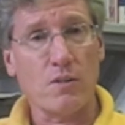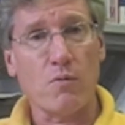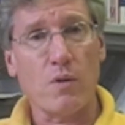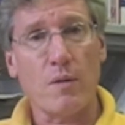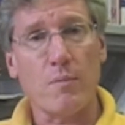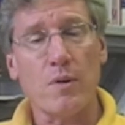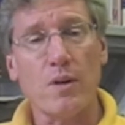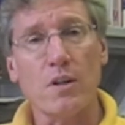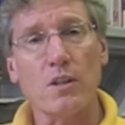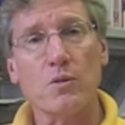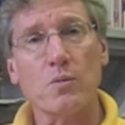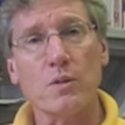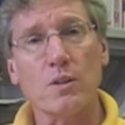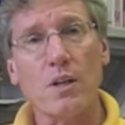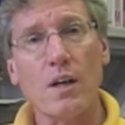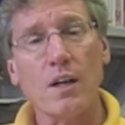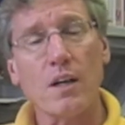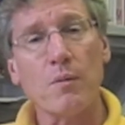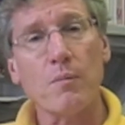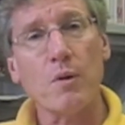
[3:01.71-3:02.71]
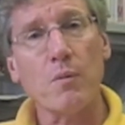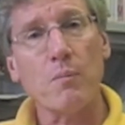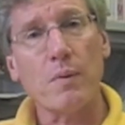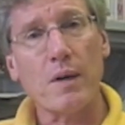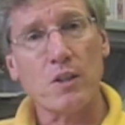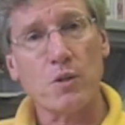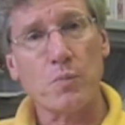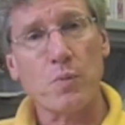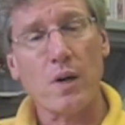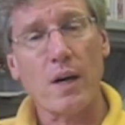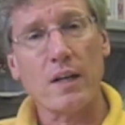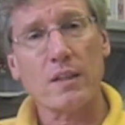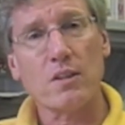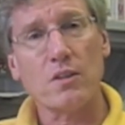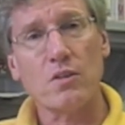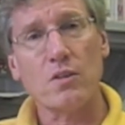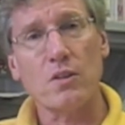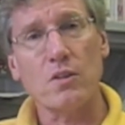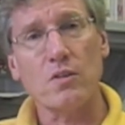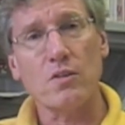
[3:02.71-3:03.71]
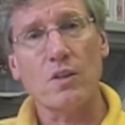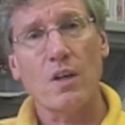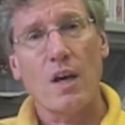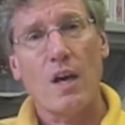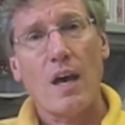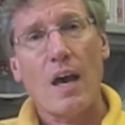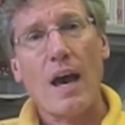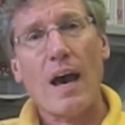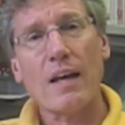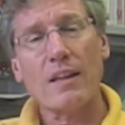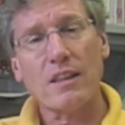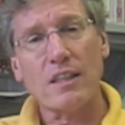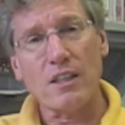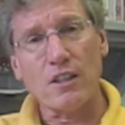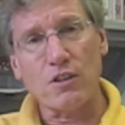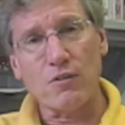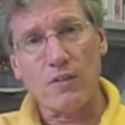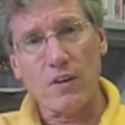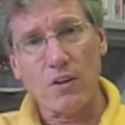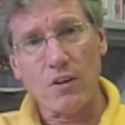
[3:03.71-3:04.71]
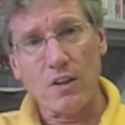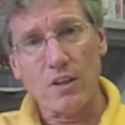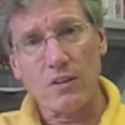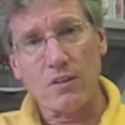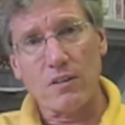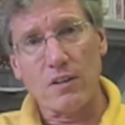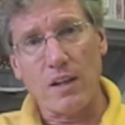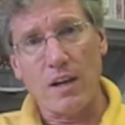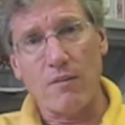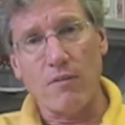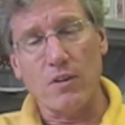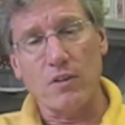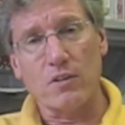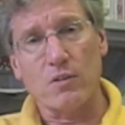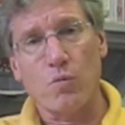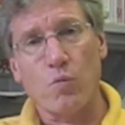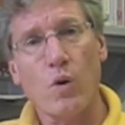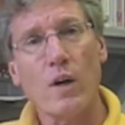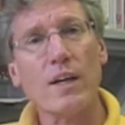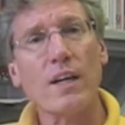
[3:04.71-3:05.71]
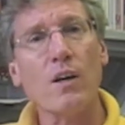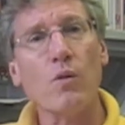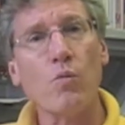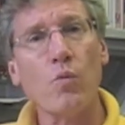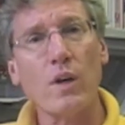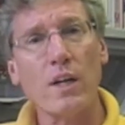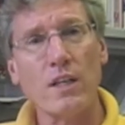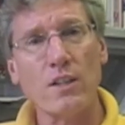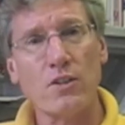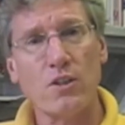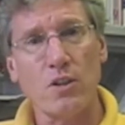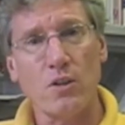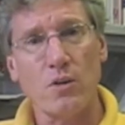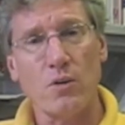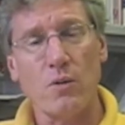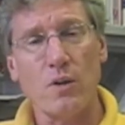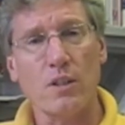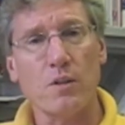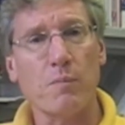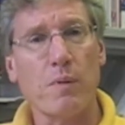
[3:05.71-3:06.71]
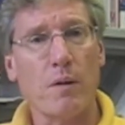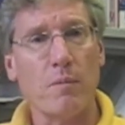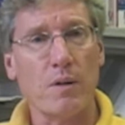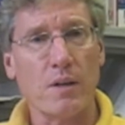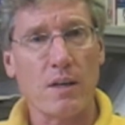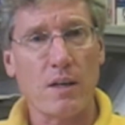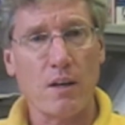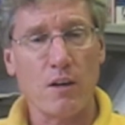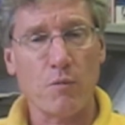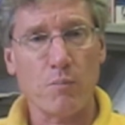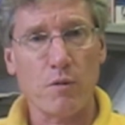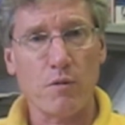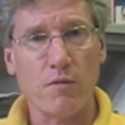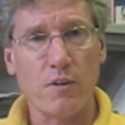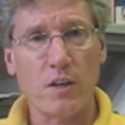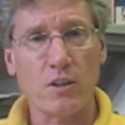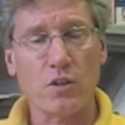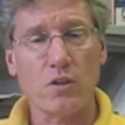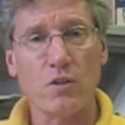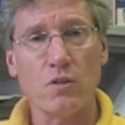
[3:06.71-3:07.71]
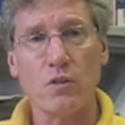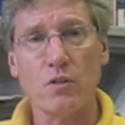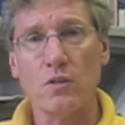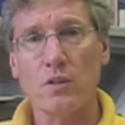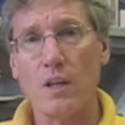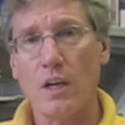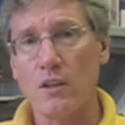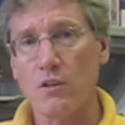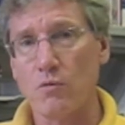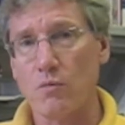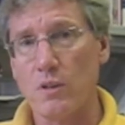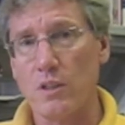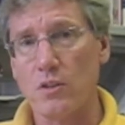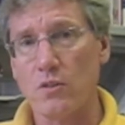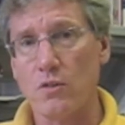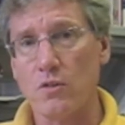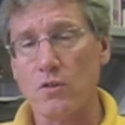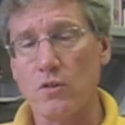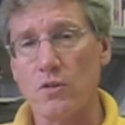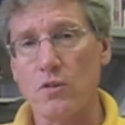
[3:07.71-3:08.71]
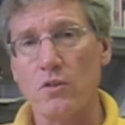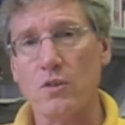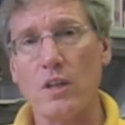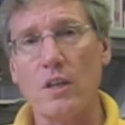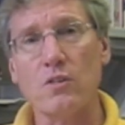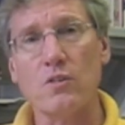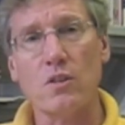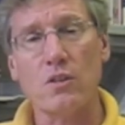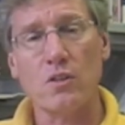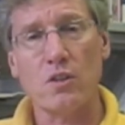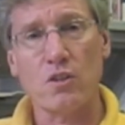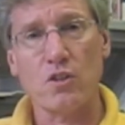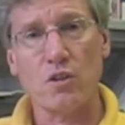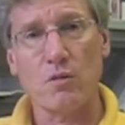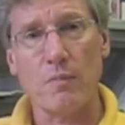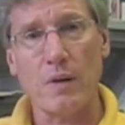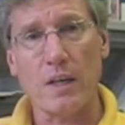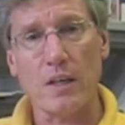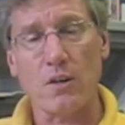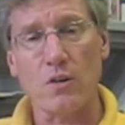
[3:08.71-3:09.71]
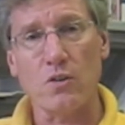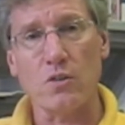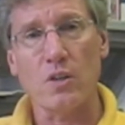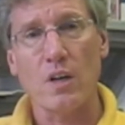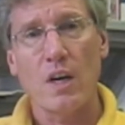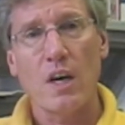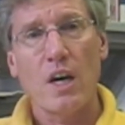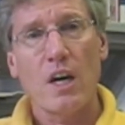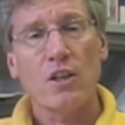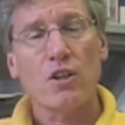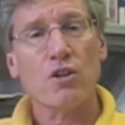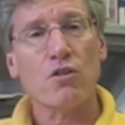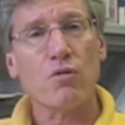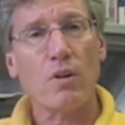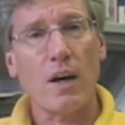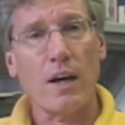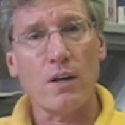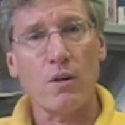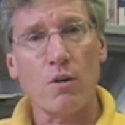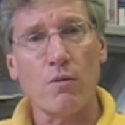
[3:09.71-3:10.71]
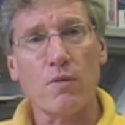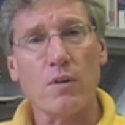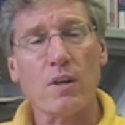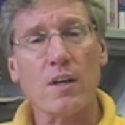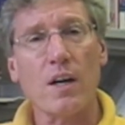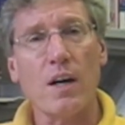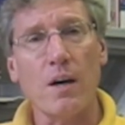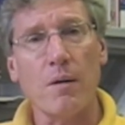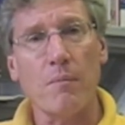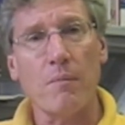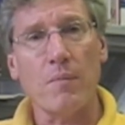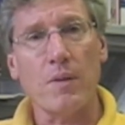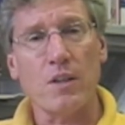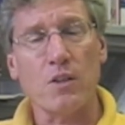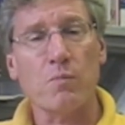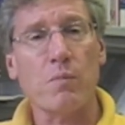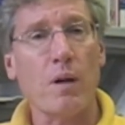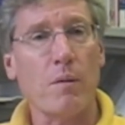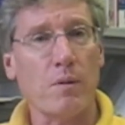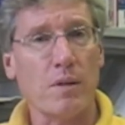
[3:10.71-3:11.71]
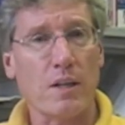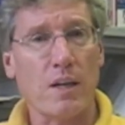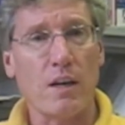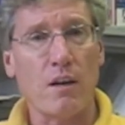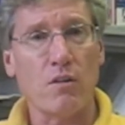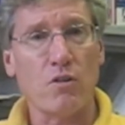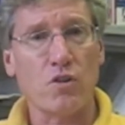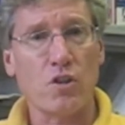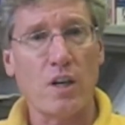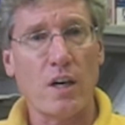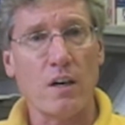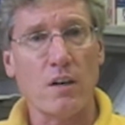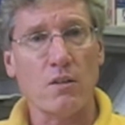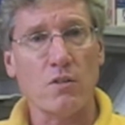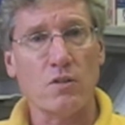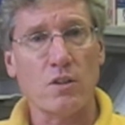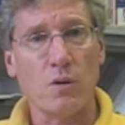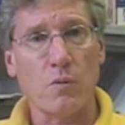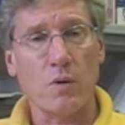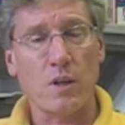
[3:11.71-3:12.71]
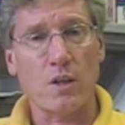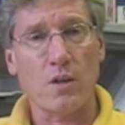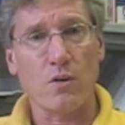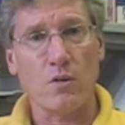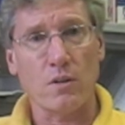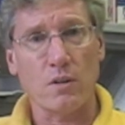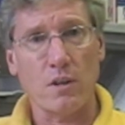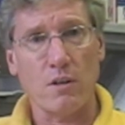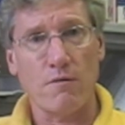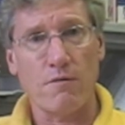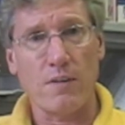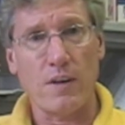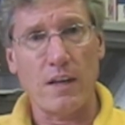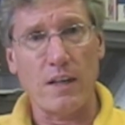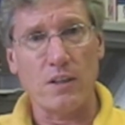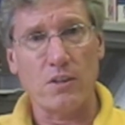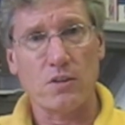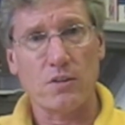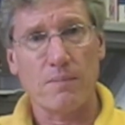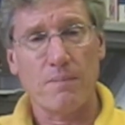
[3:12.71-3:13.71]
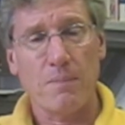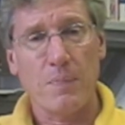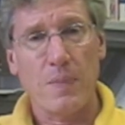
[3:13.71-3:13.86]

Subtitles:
of webinars will talk about best practices at these various levels. What can we do as public health professionals, as researchers, as decision makers to try and overcome this public health challenge that we currently face?